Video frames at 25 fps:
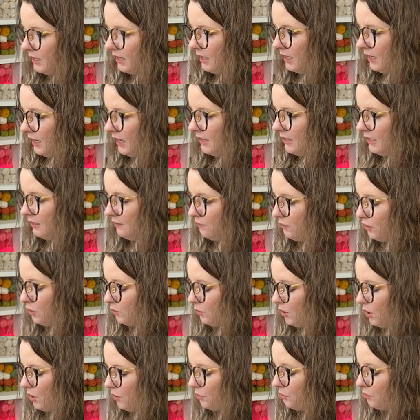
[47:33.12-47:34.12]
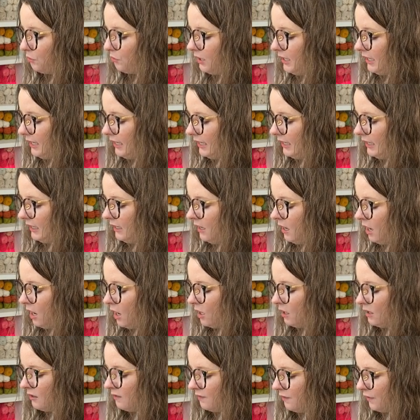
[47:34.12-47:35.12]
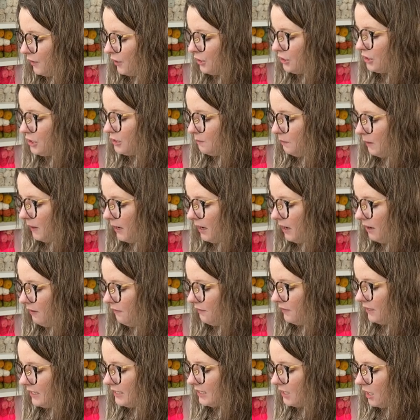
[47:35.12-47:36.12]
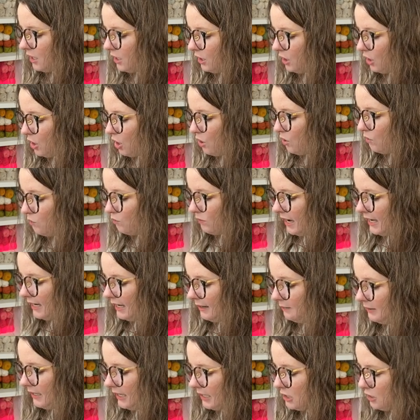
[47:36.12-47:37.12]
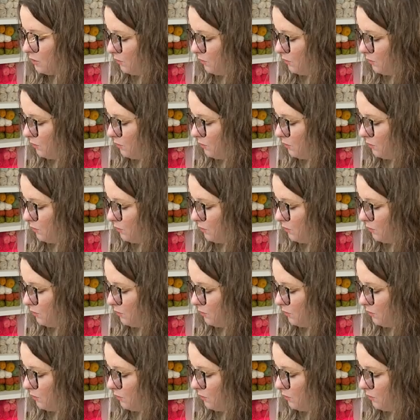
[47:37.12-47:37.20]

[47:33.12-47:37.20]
And then for row three, our first puff is going to go right up next to